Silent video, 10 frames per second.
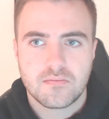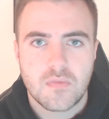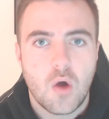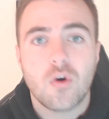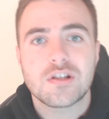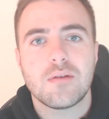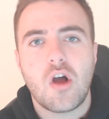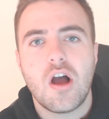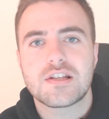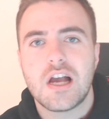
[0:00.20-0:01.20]
What's up
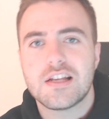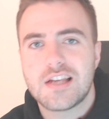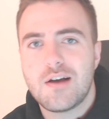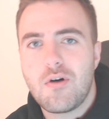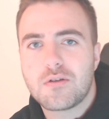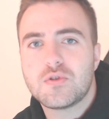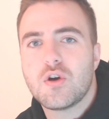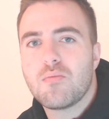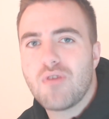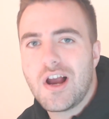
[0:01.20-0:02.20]
guys, Curtis here and welcome to a
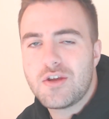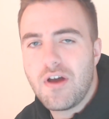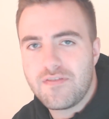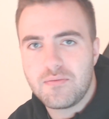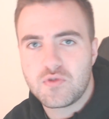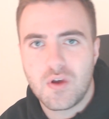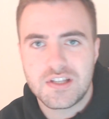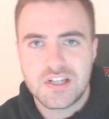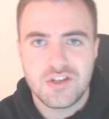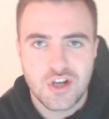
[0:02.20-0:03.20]
brand new
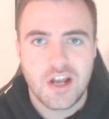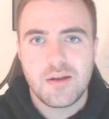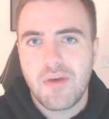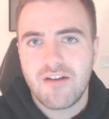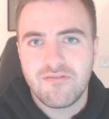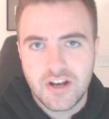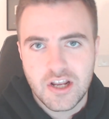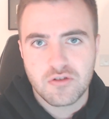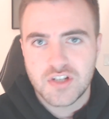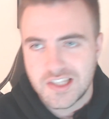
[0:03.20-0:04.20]
FM20 Journeyman
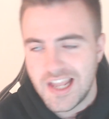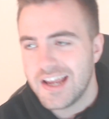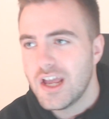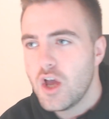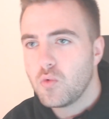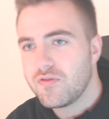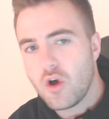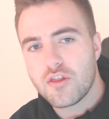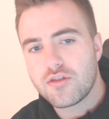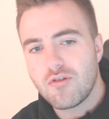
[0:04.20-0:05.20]
video. Today we've
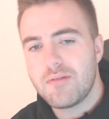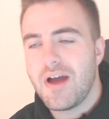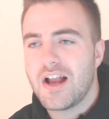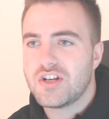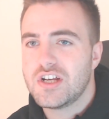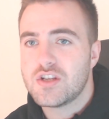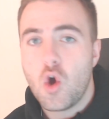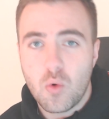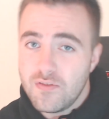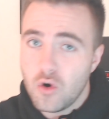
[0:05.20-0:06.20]
got 3 matches,
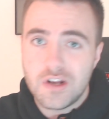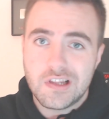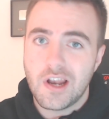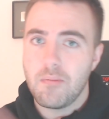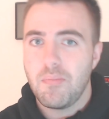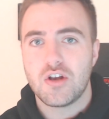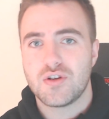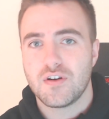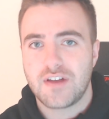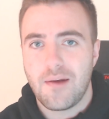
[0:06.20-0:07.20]
we've already done a bunch
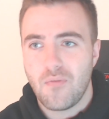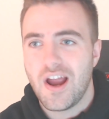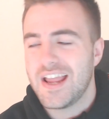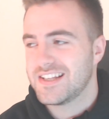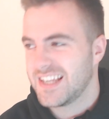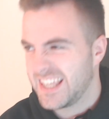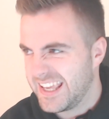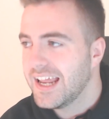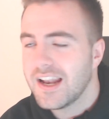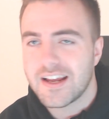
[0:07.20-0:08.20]
off camera, it's a
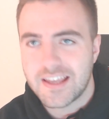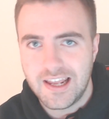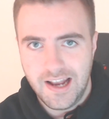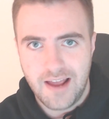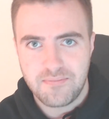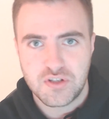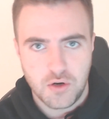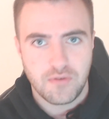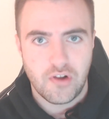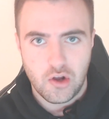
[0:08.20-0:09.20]
killer episode
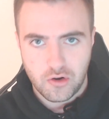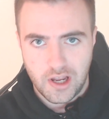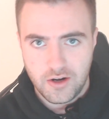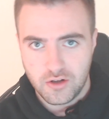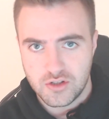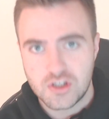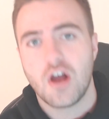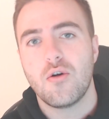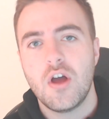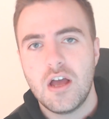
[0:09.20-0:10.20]
with a lot going on.
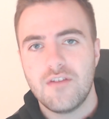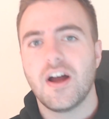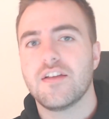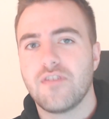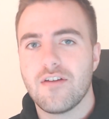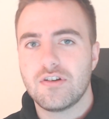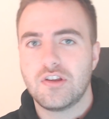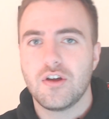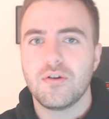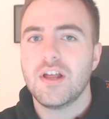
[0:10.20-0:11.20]
So without any further
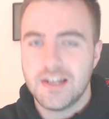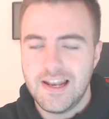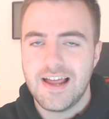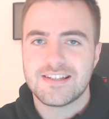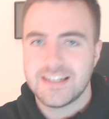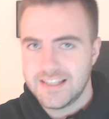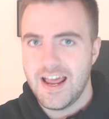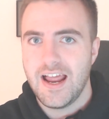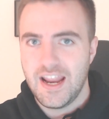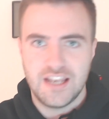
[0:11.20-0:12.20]
ado, let's
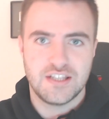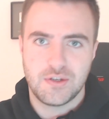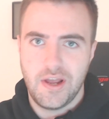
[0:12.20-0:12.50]
get into it.